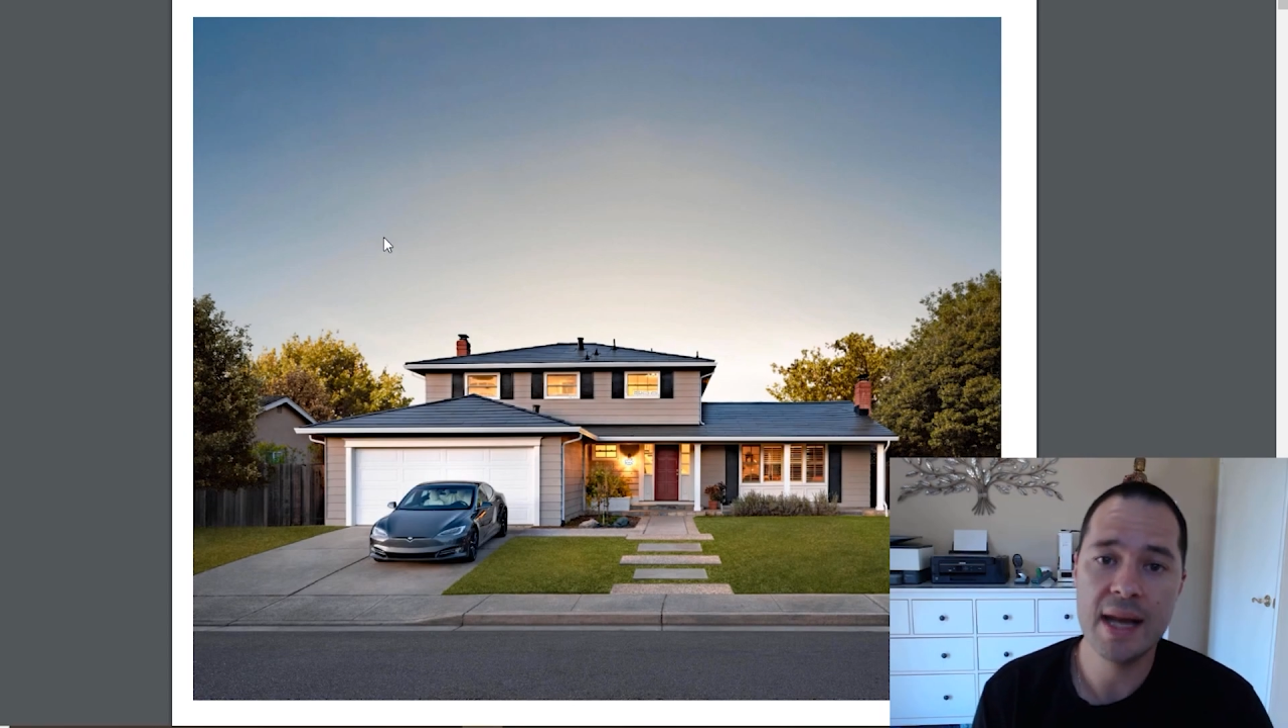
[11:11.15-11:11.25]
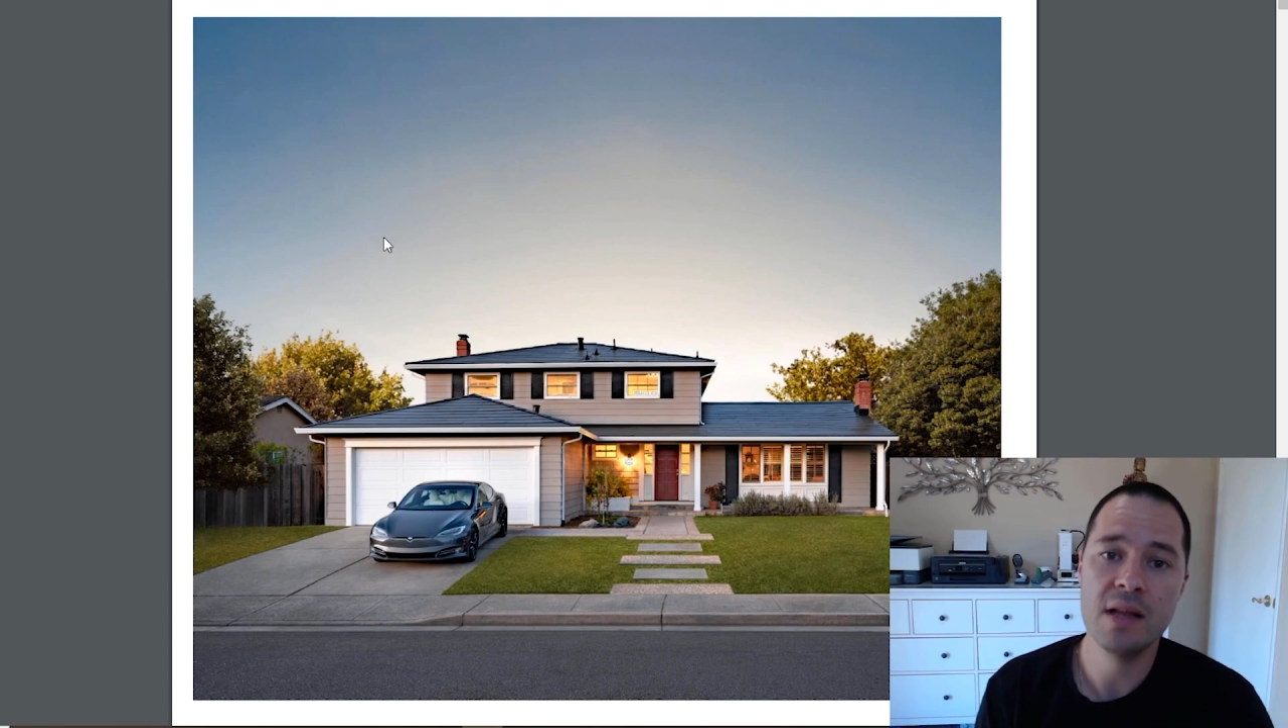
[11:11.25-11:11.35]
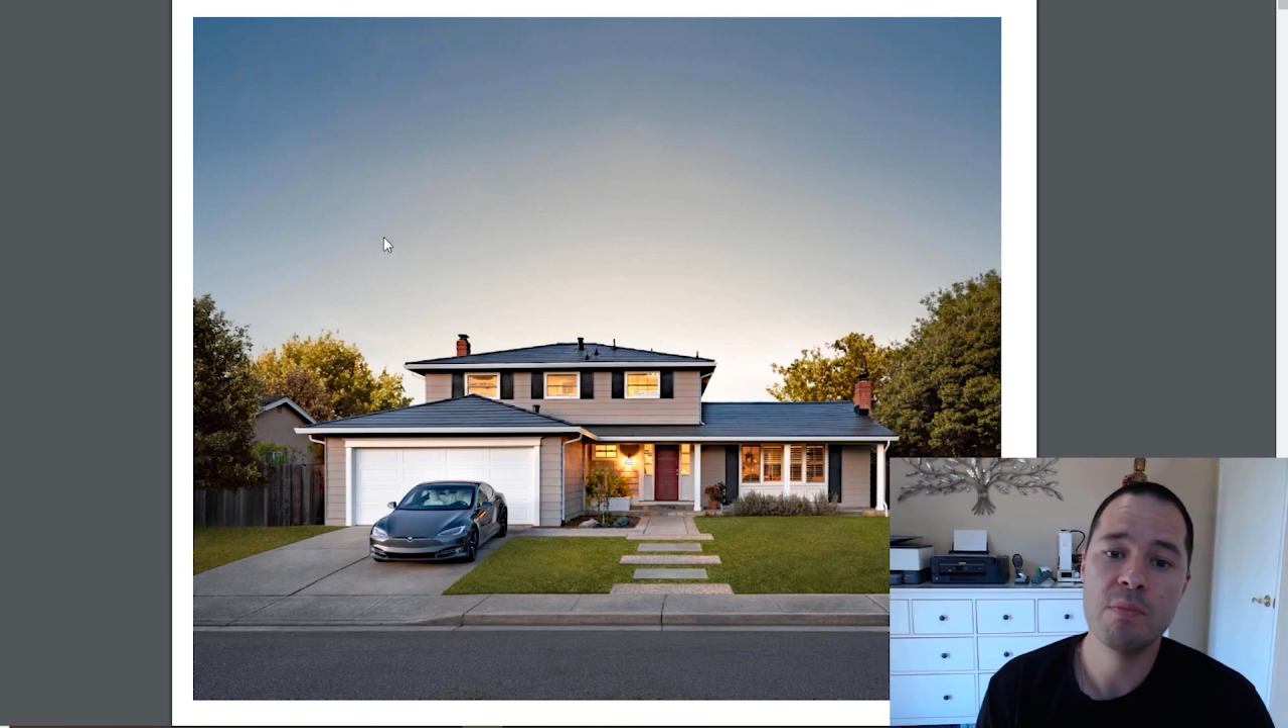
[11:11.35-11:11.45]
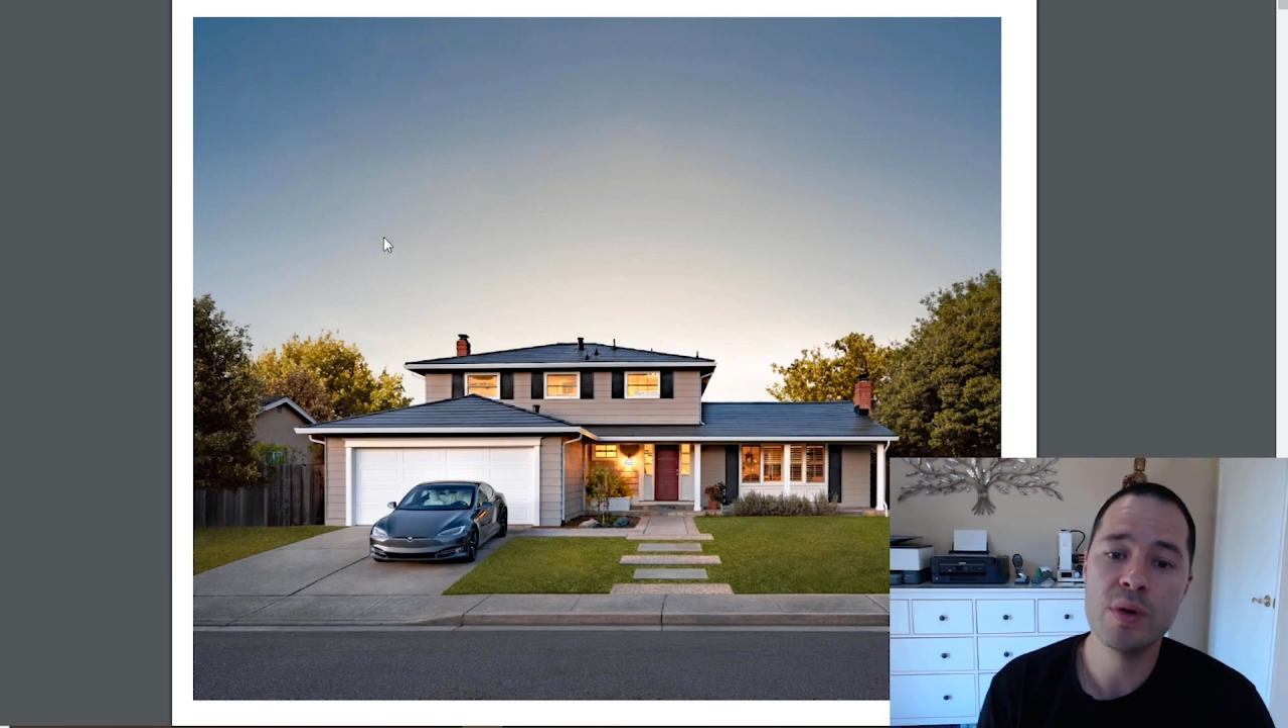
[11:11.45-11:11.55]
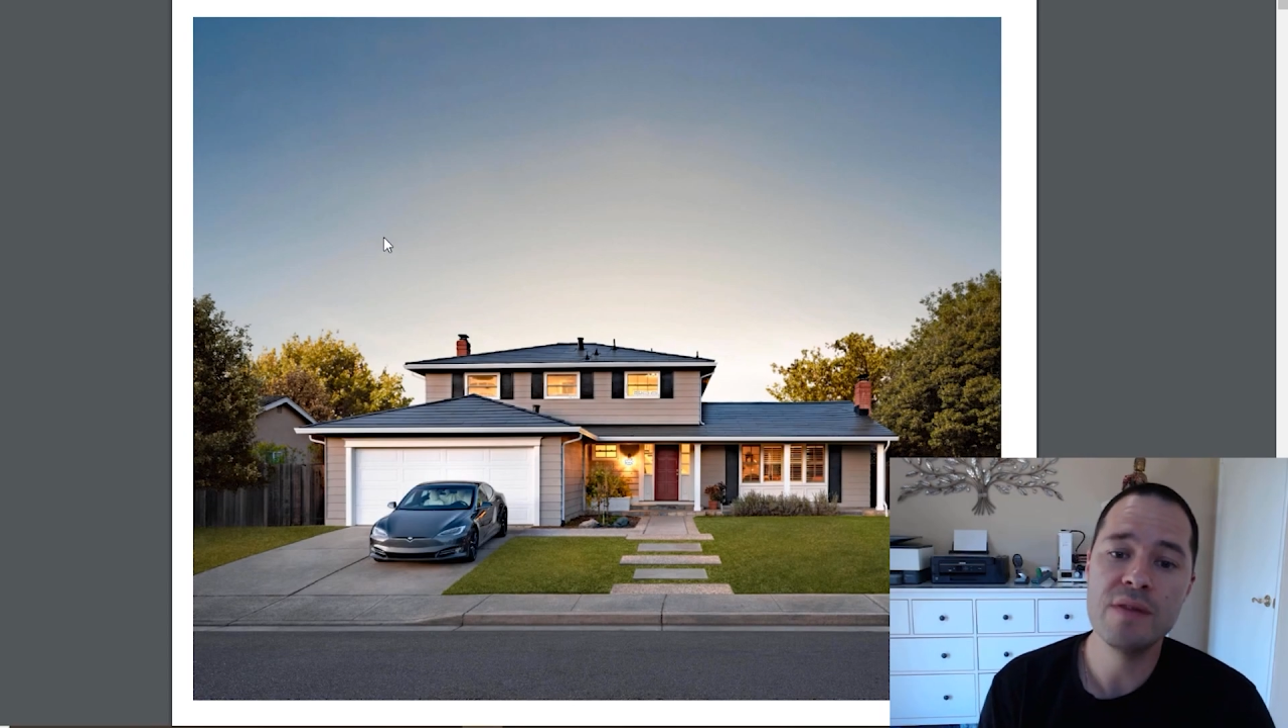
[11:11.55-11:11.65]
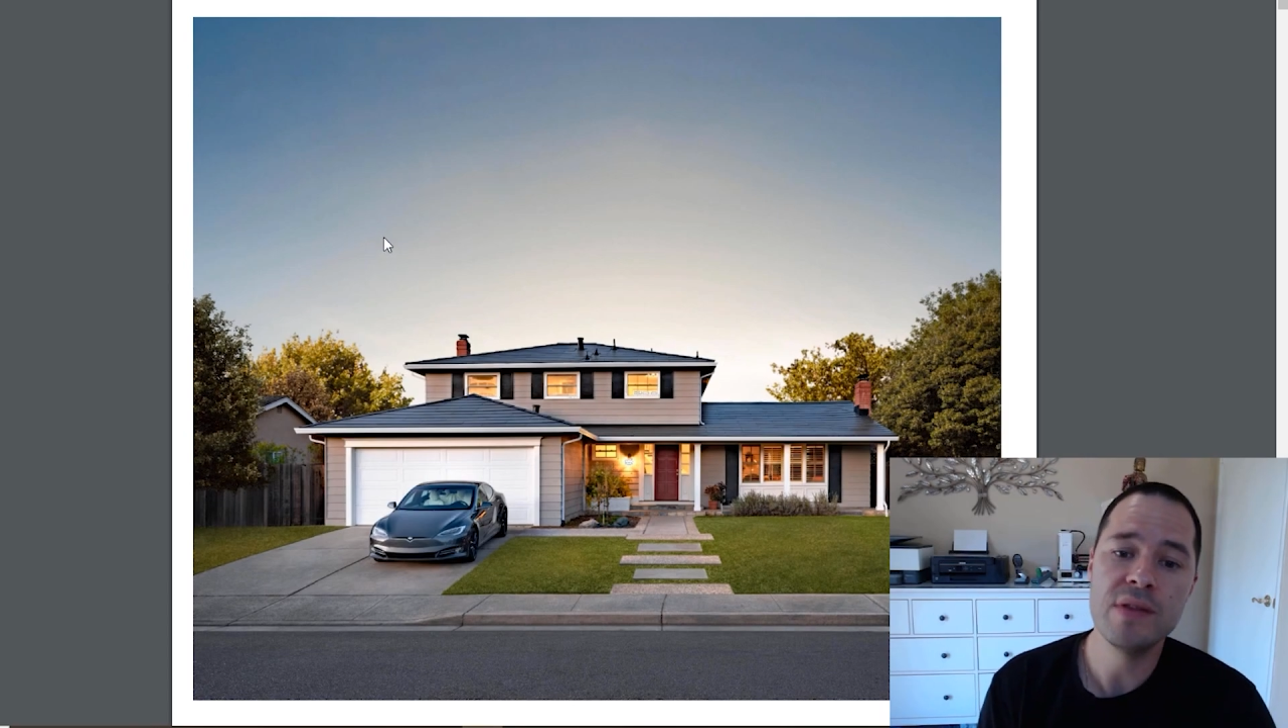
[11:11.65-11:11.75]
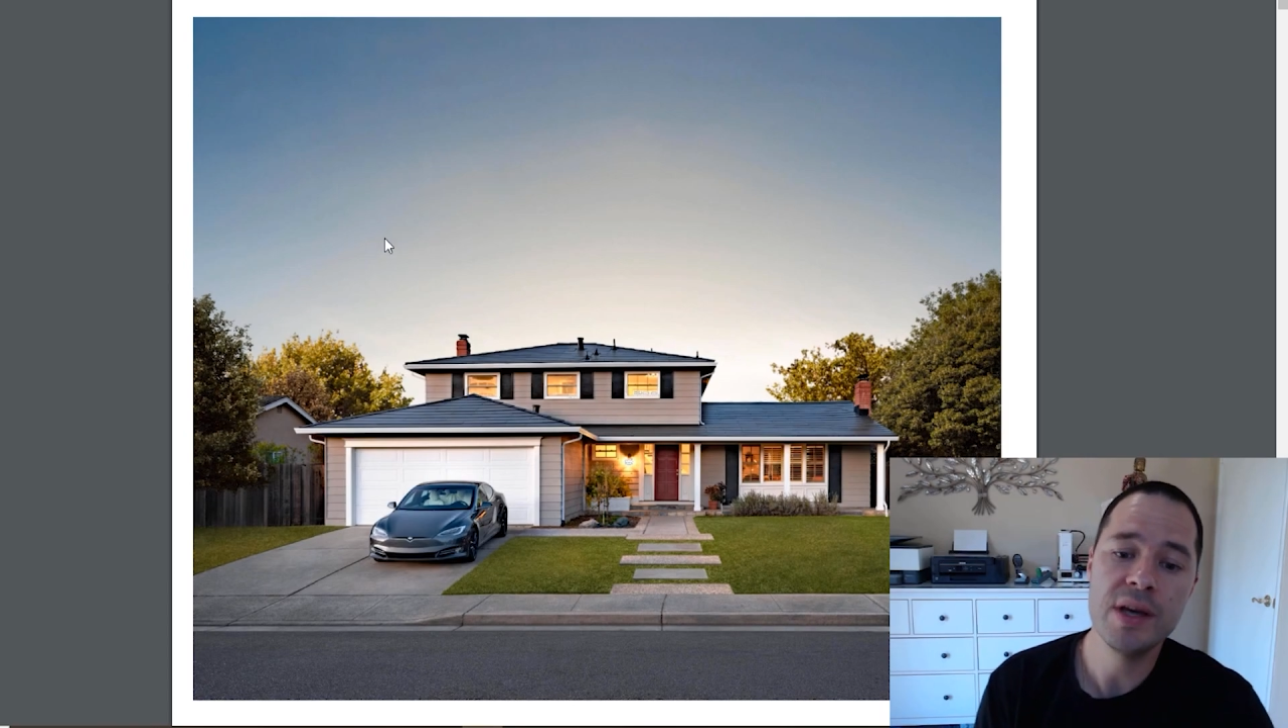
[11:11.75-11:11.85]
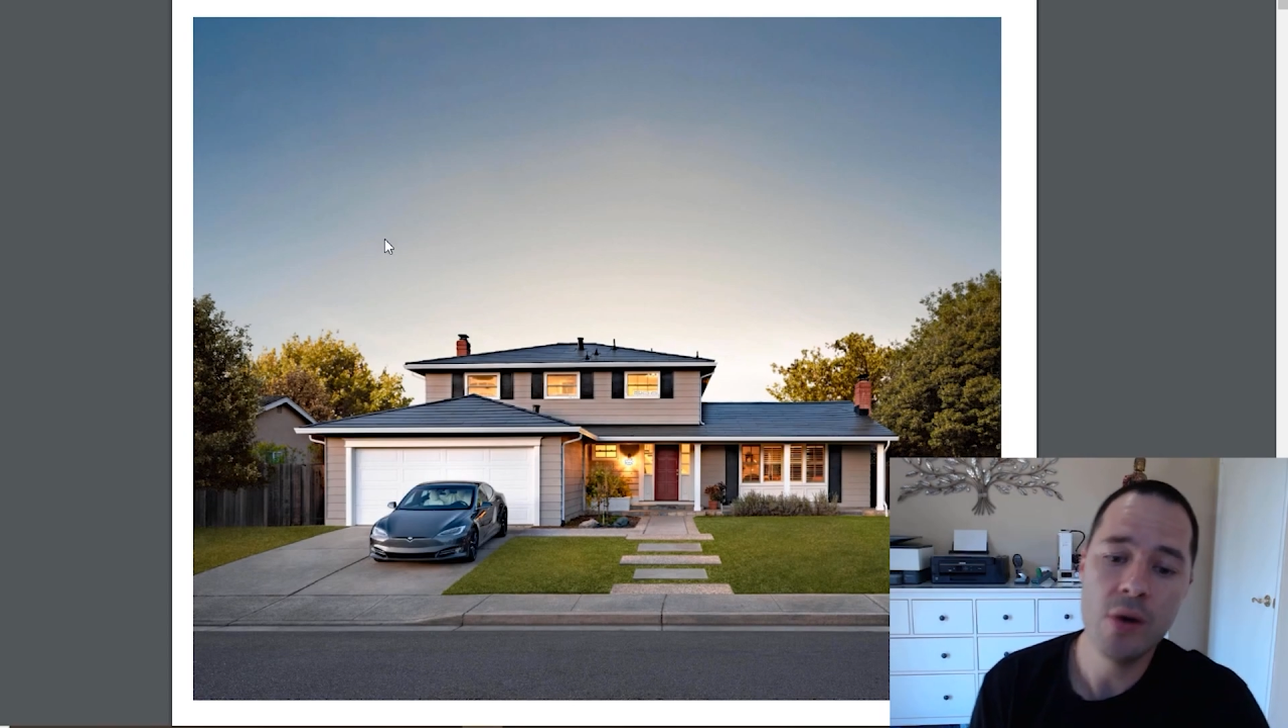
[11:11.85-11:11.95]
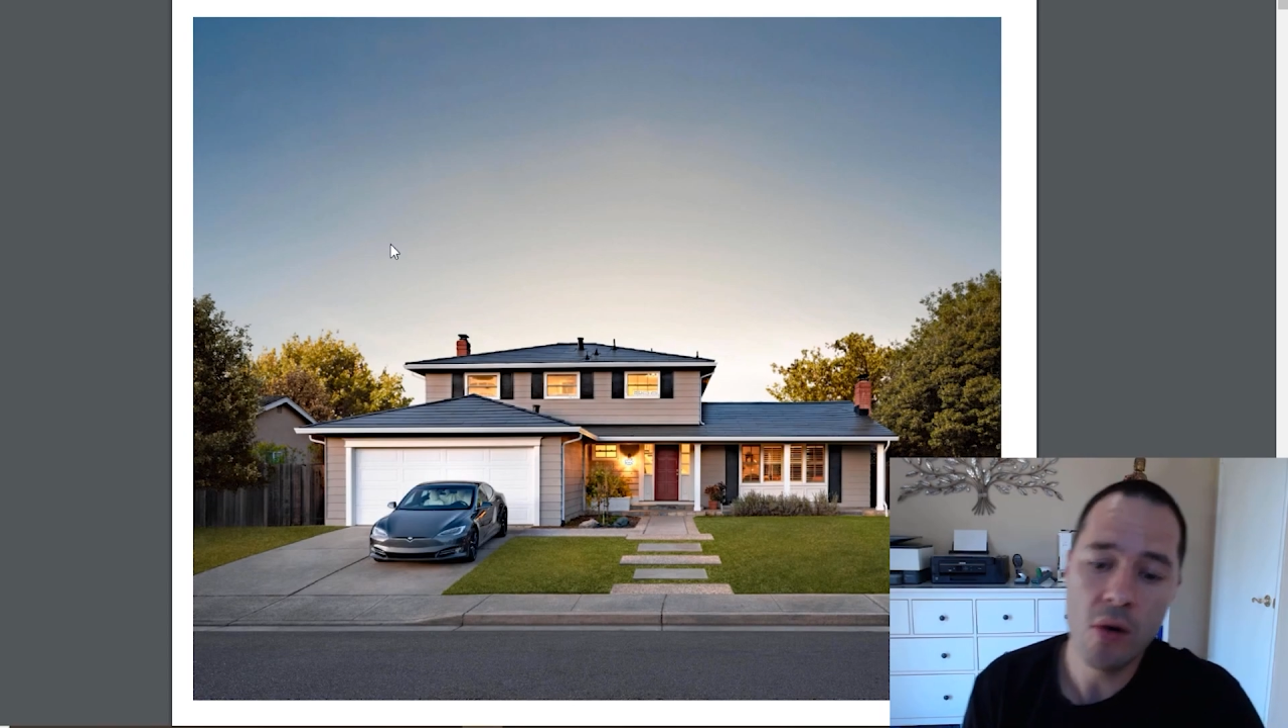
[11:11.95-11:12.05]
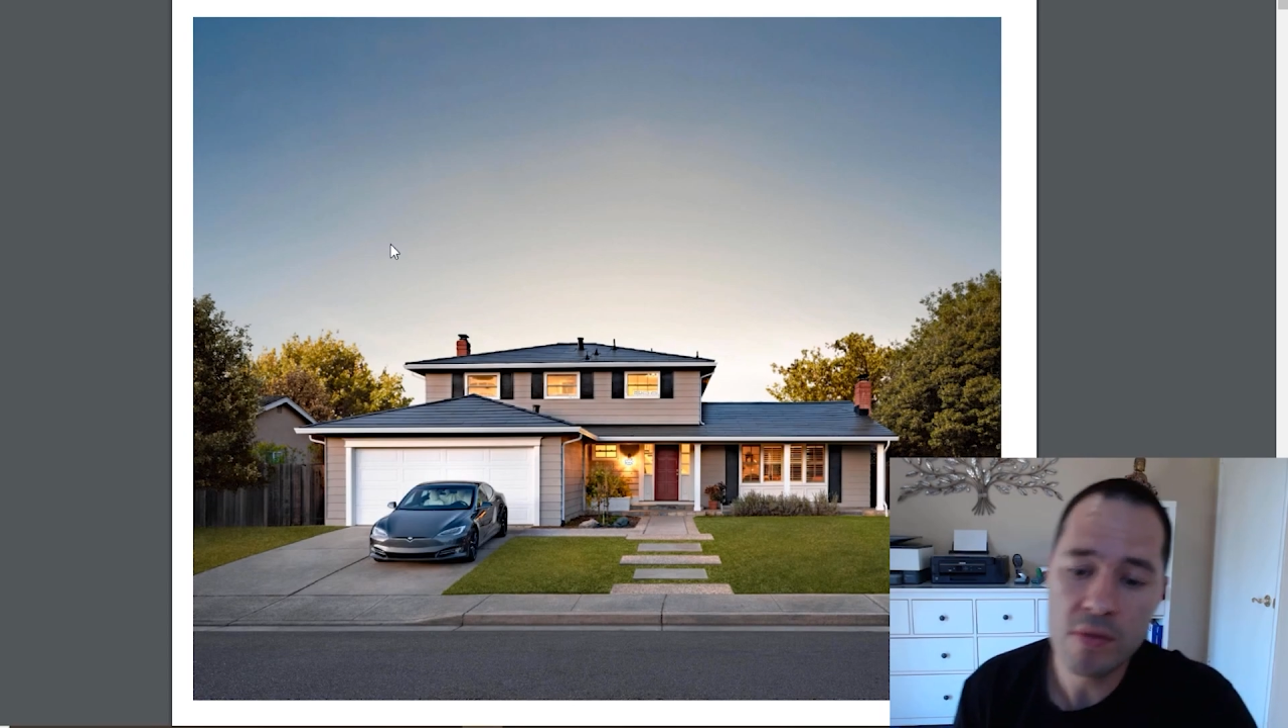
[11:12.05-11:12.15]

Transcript: of briefly go over